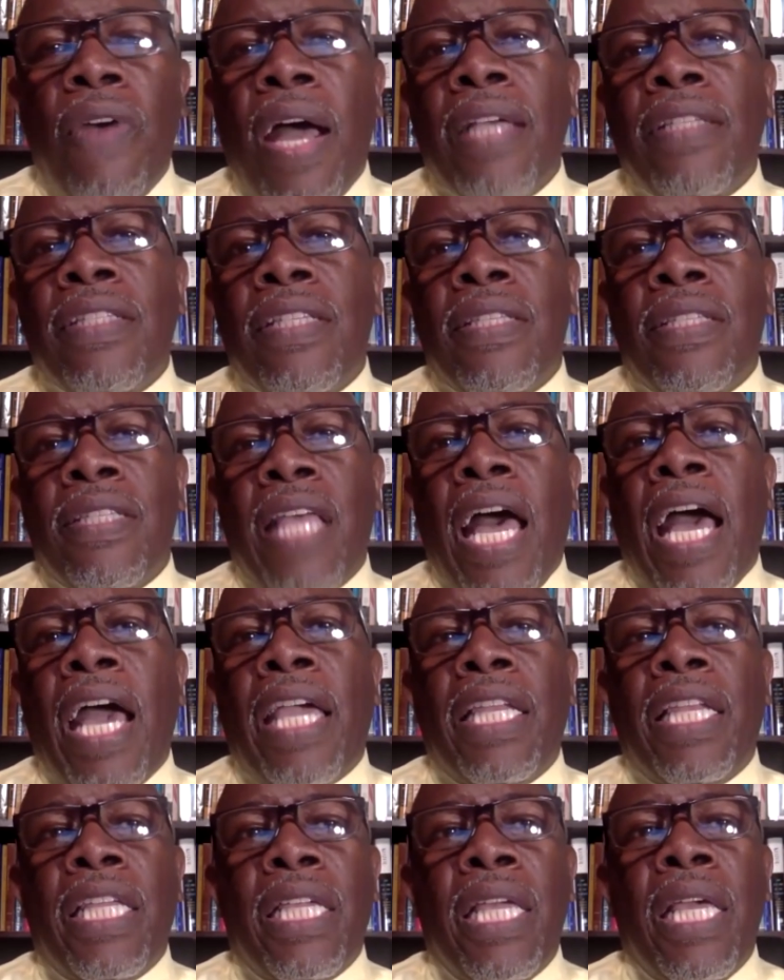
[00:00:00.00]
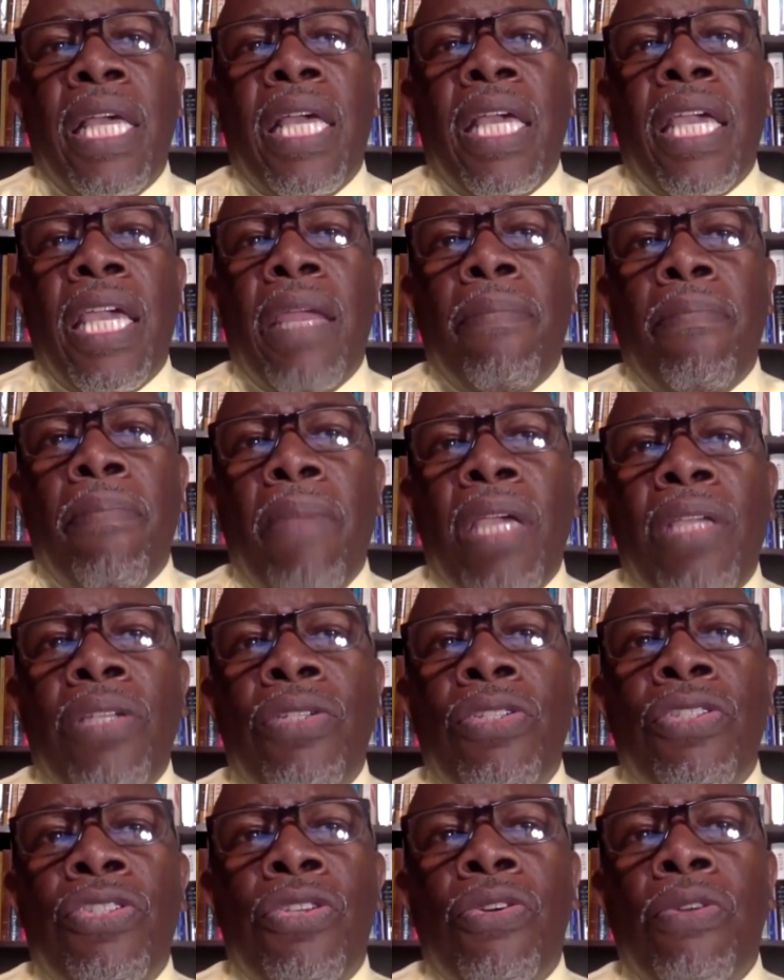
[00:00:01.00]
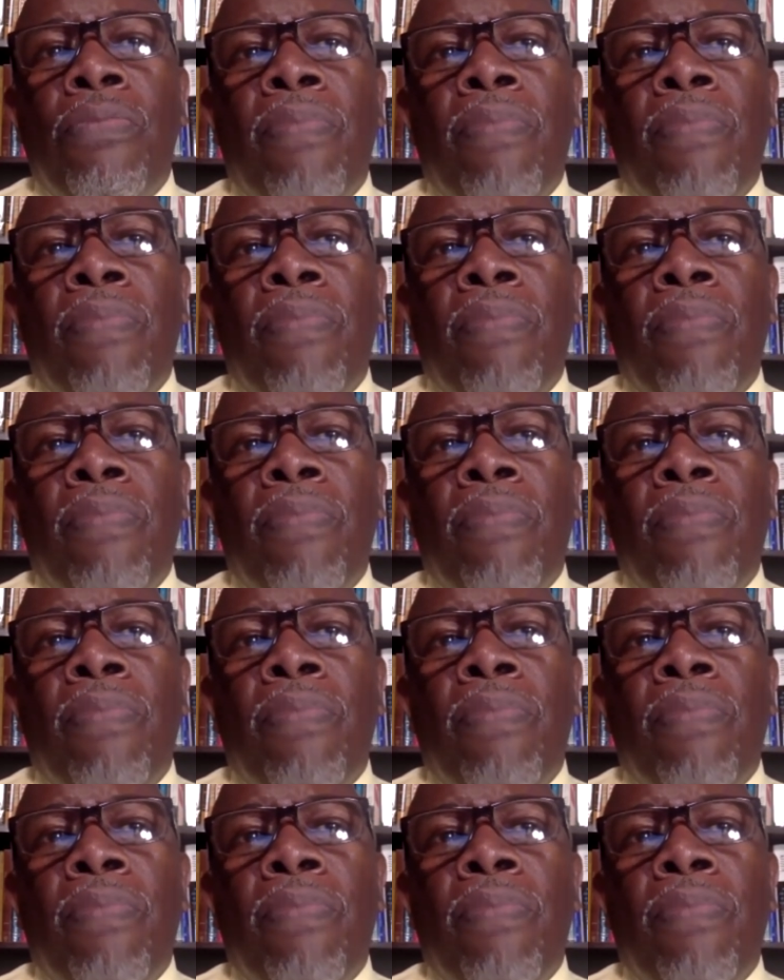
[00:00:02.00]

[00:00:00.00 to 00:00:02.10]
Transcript: our society and make, sure,